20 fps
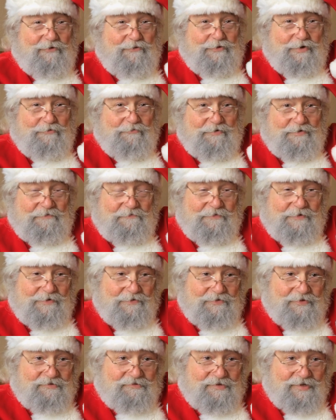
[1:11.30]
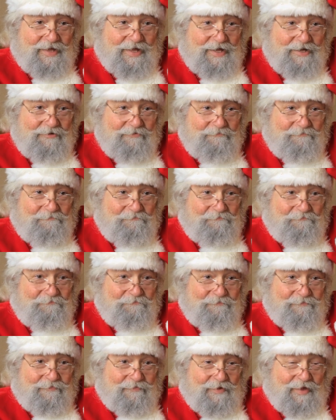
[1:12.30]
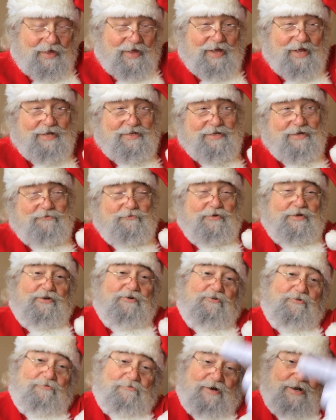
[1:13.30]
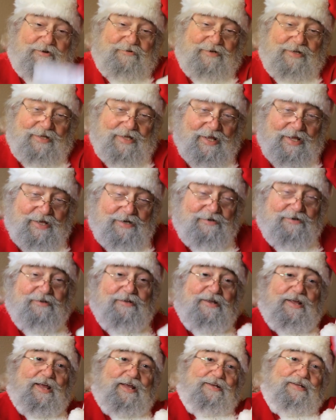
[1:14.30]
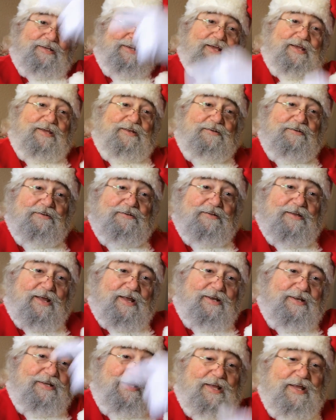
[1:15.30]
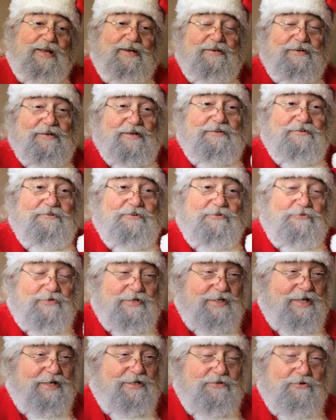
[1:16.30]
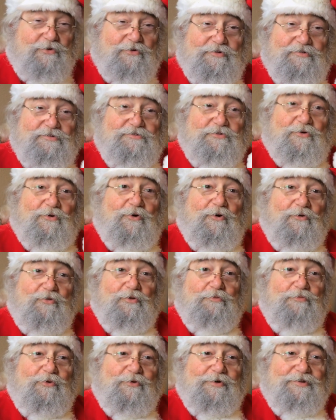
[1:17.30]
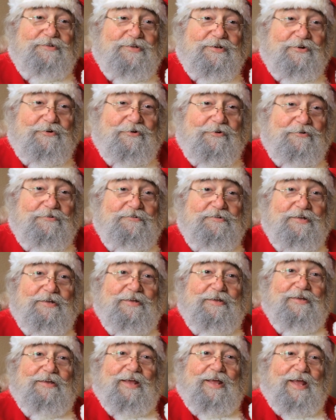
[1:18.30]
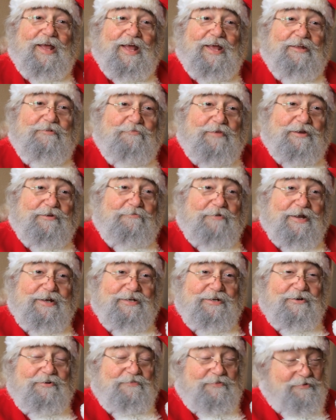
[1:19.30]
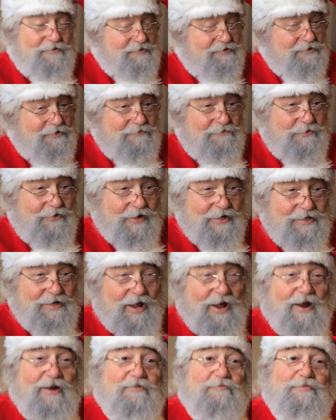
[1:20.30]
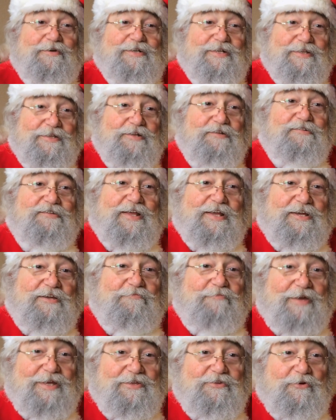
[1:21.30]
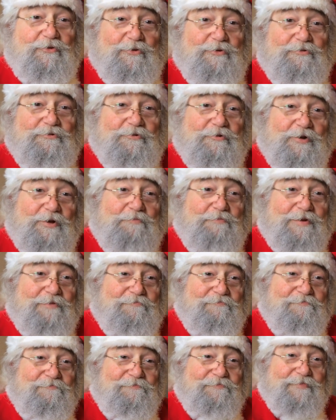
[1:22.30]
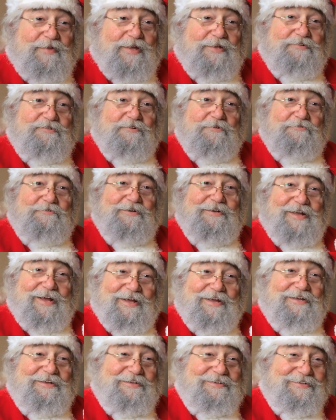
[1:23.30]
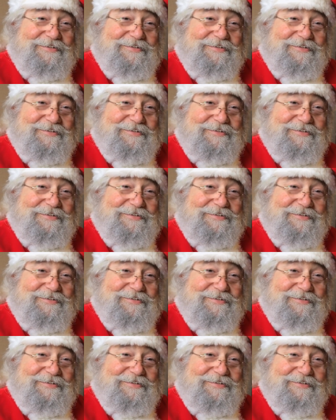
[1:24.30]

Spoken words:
and we refill the sleigh, and then we go around again and again and again until we get toys to all the boys and girls. And my reindeer, they're still very tired, but at least they can make the whole trip, and so can I.